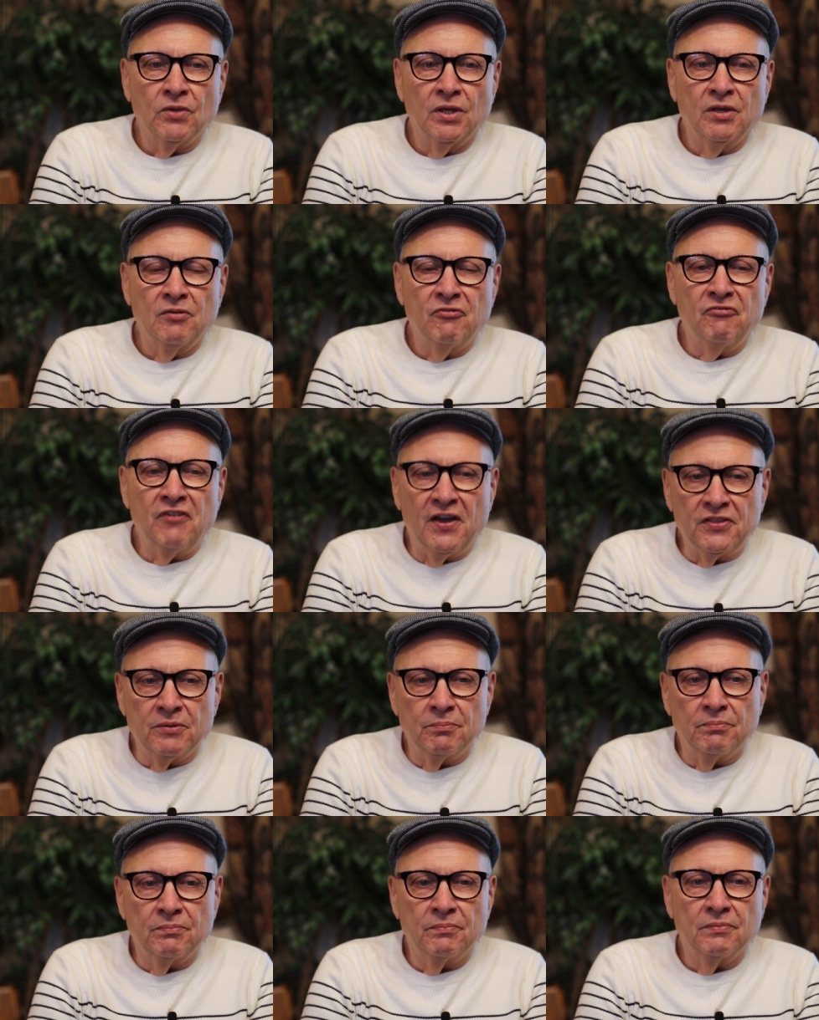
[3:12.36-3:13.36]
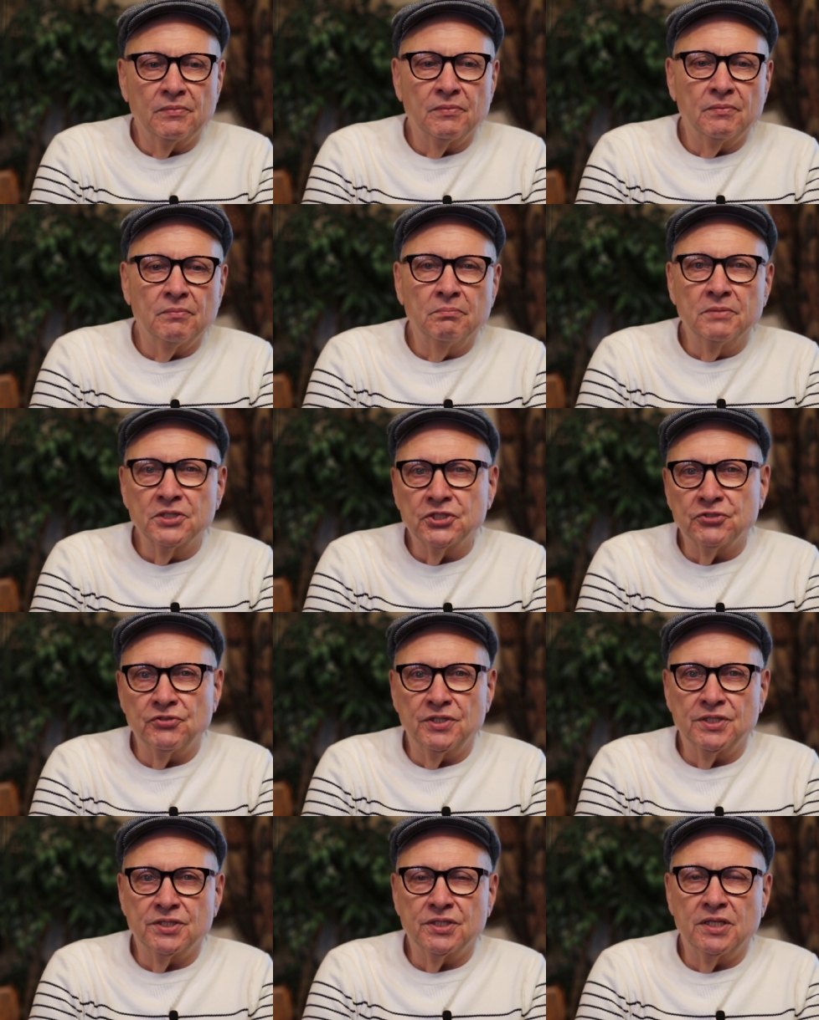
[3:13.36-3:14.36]
fathom
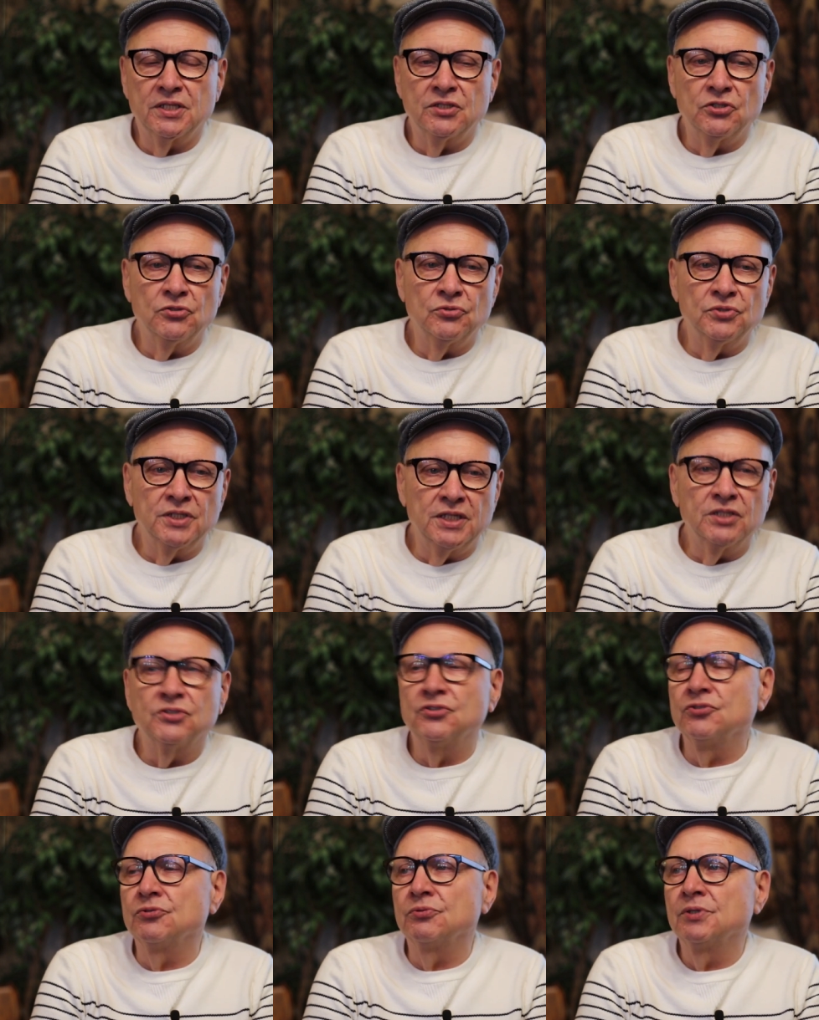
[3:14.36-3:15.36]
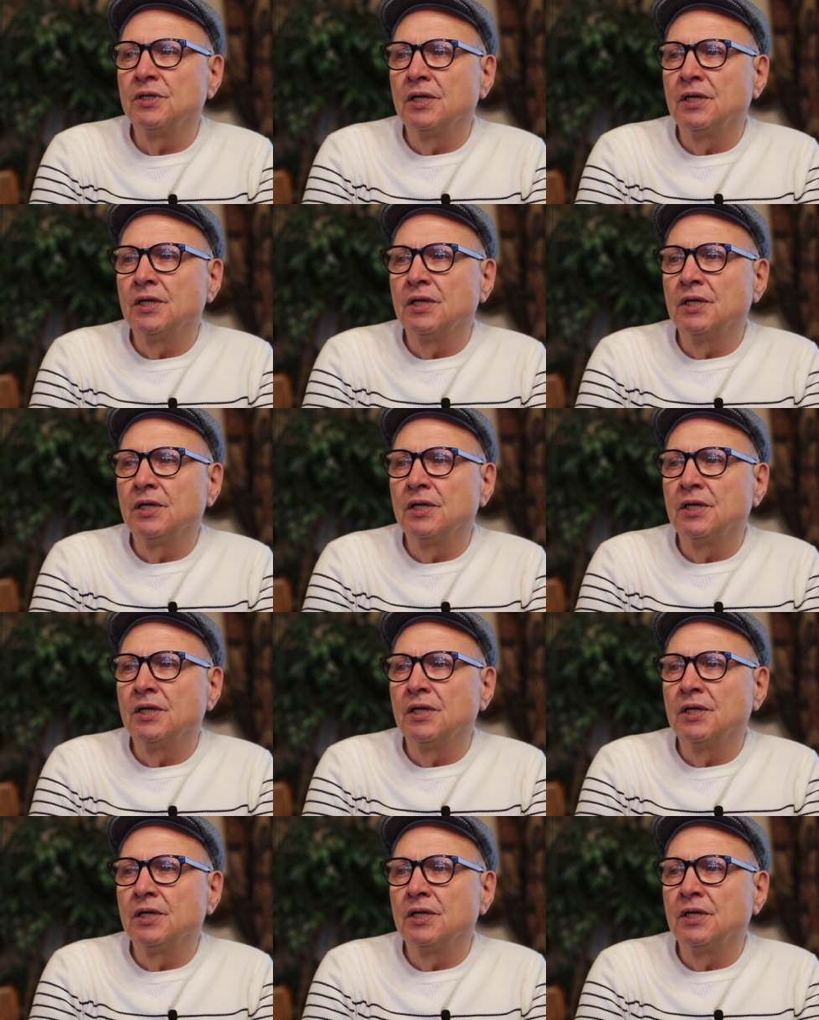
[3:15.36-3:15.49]
mysteries, then you need to